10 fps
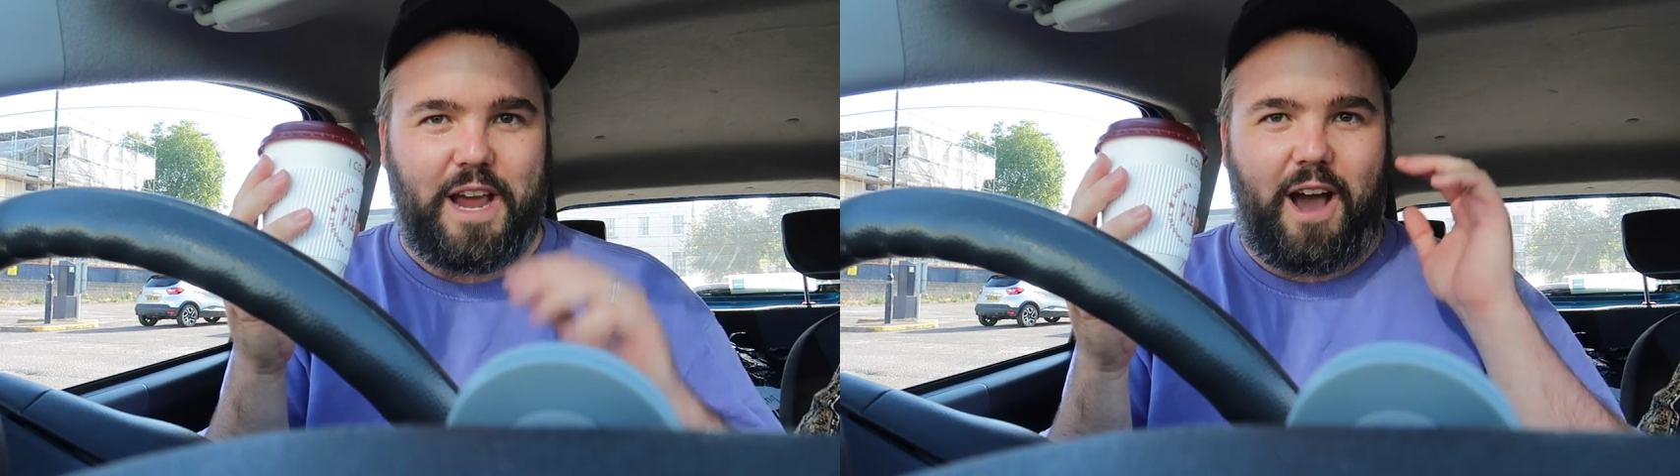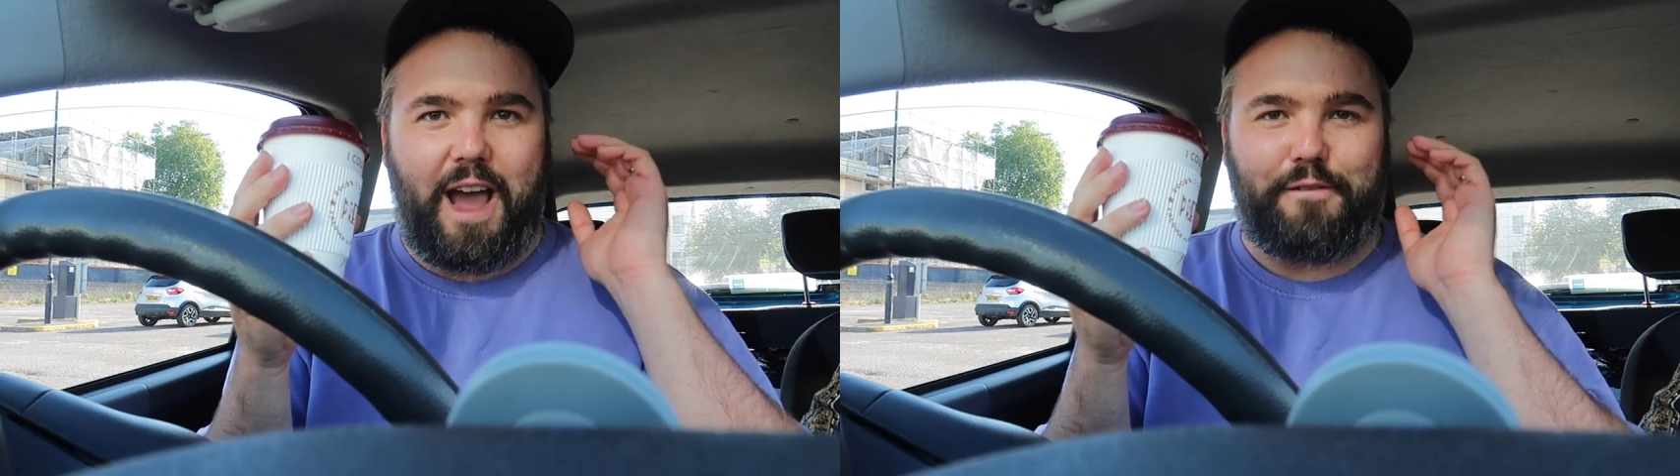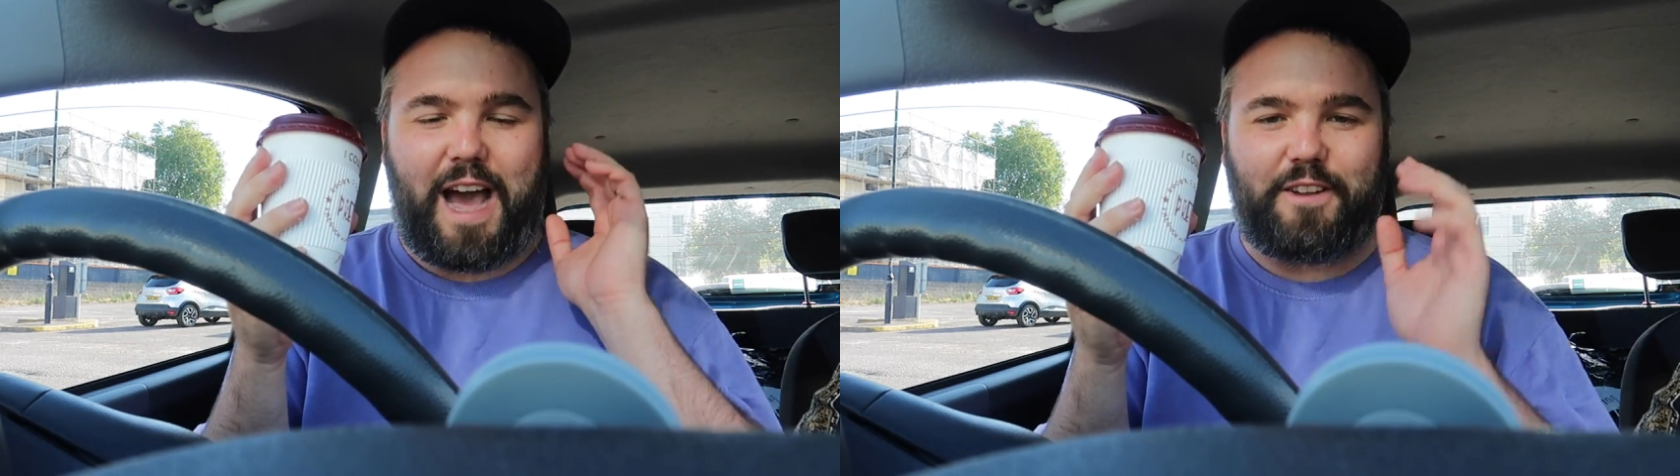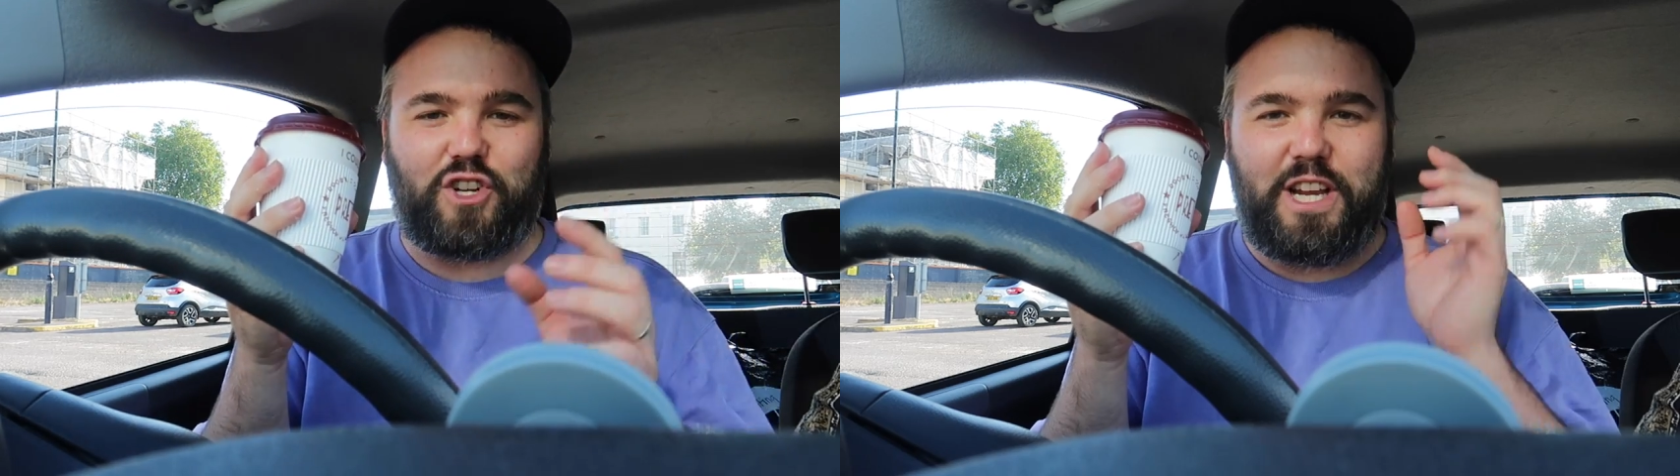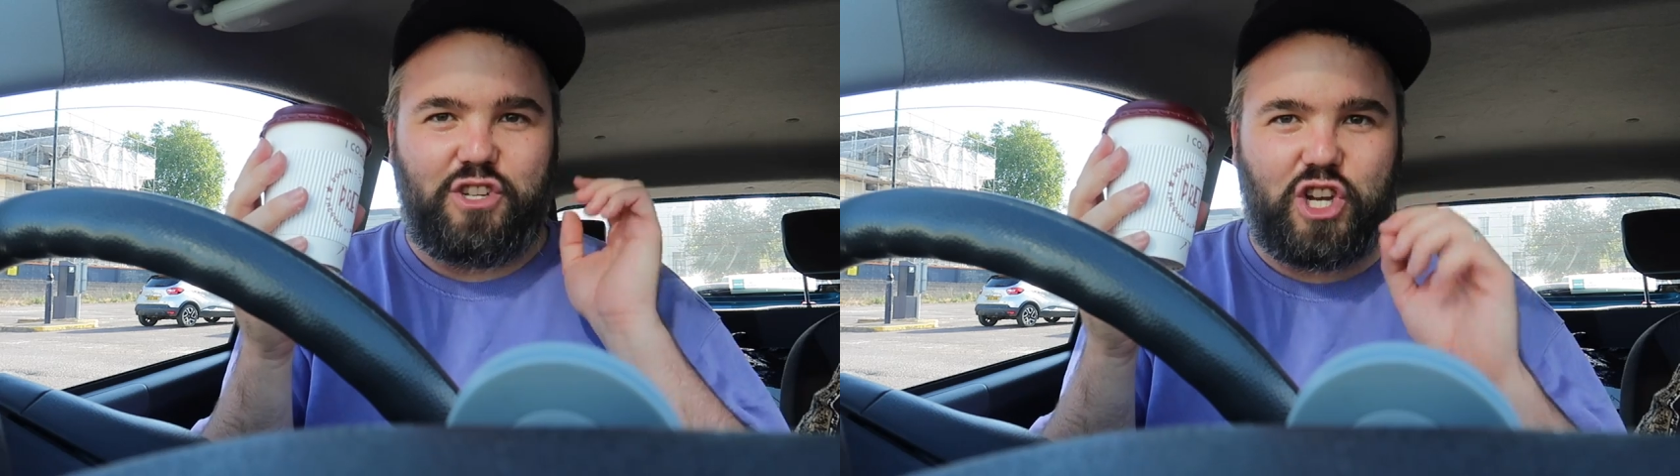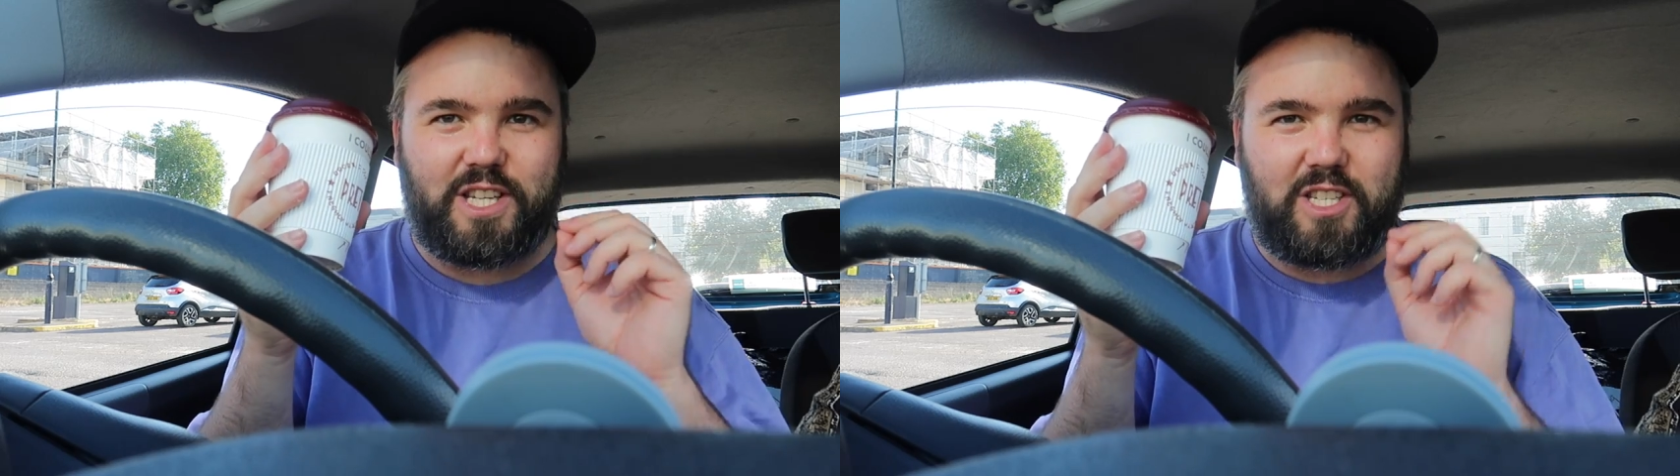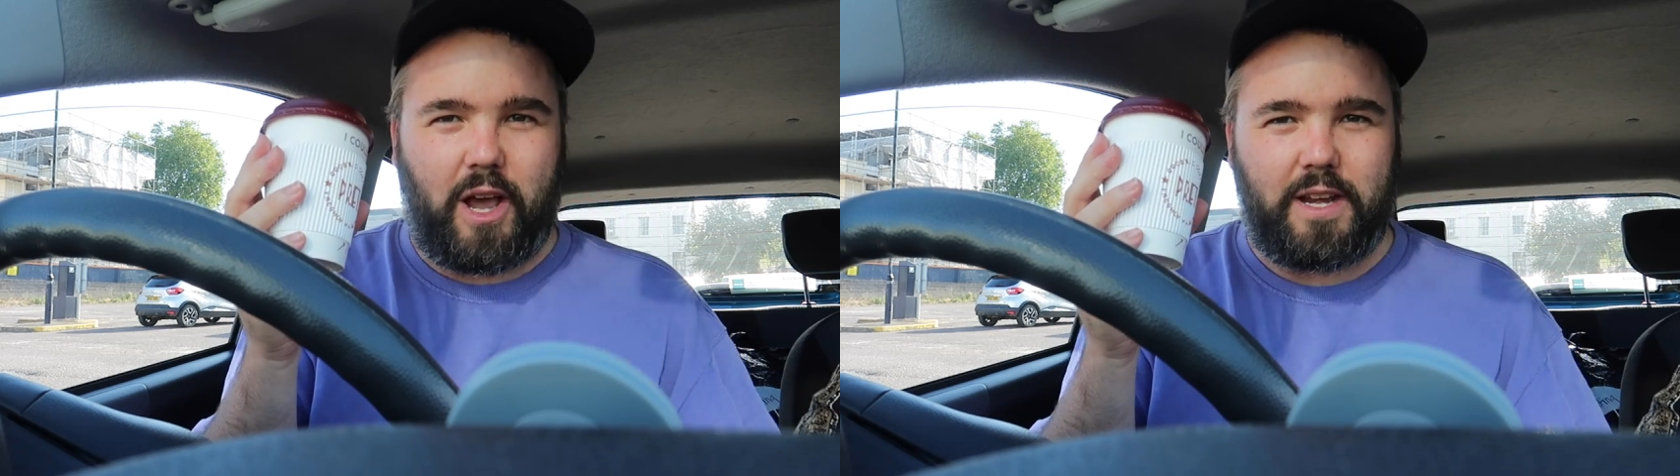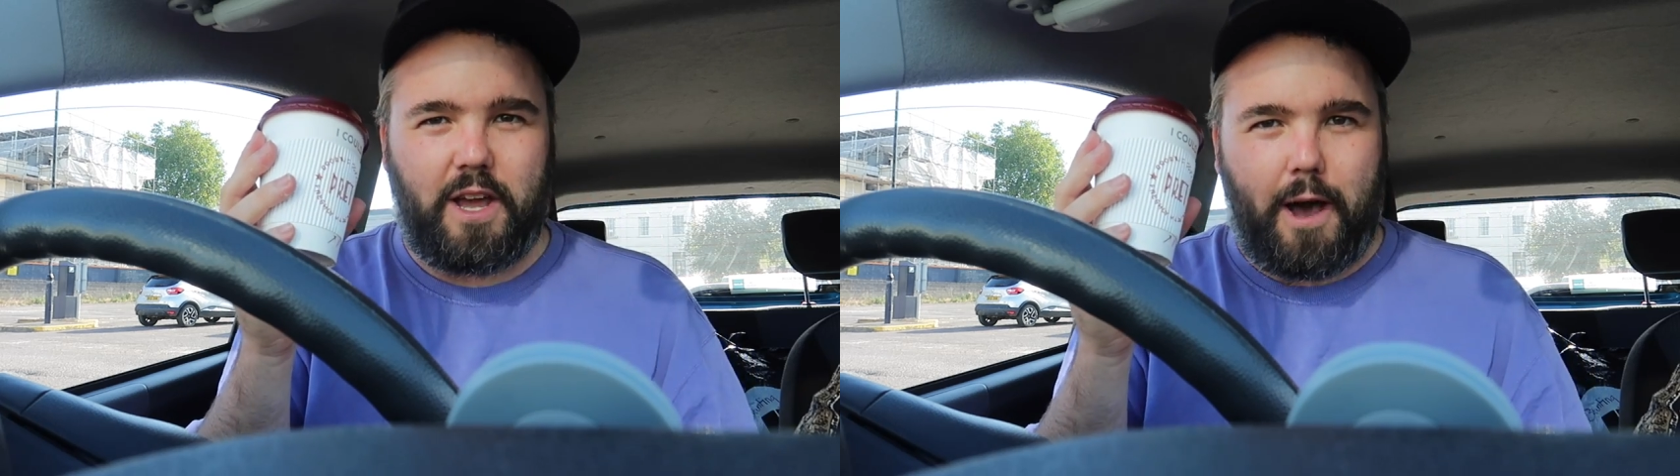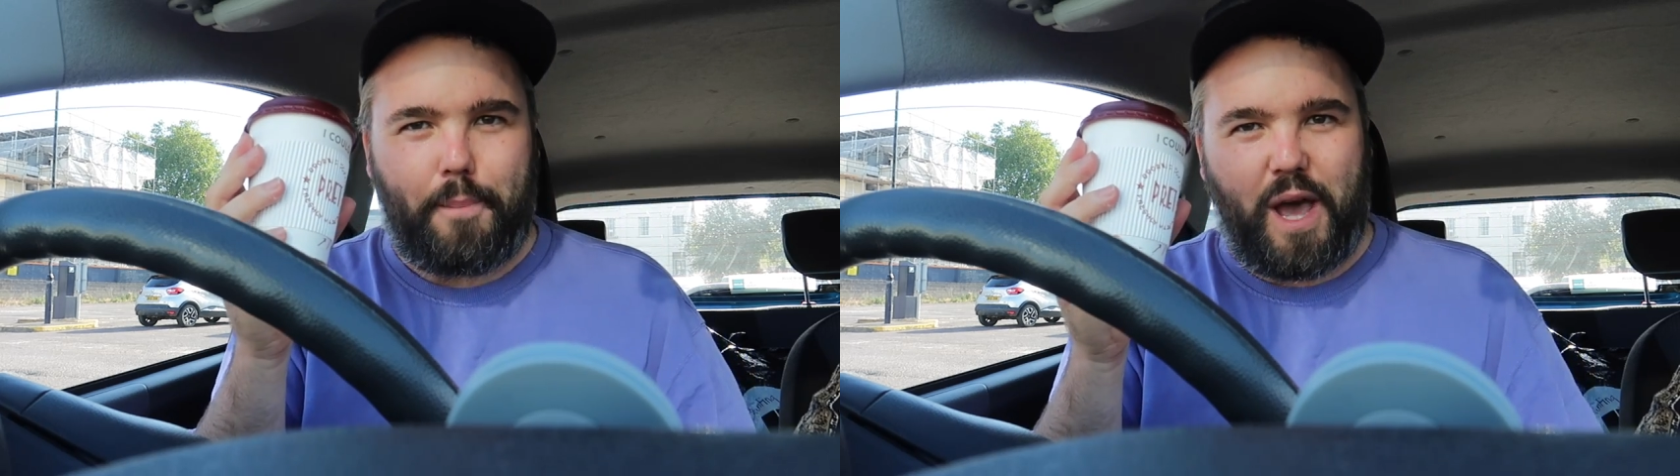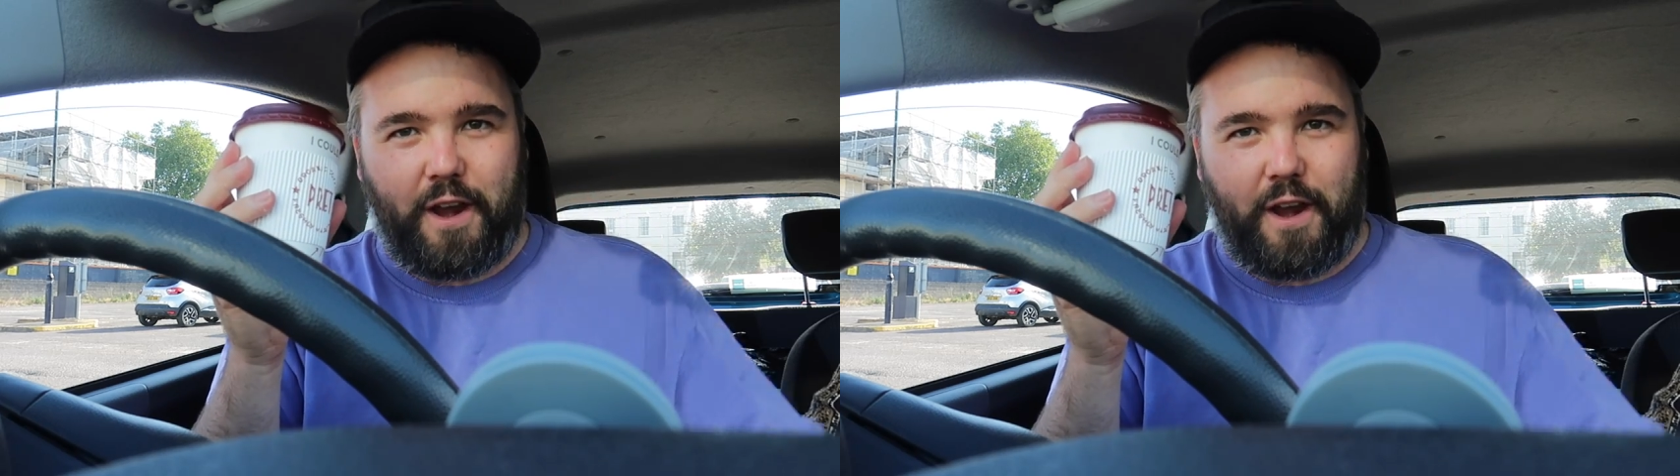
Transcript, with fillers: I have actually just signed up,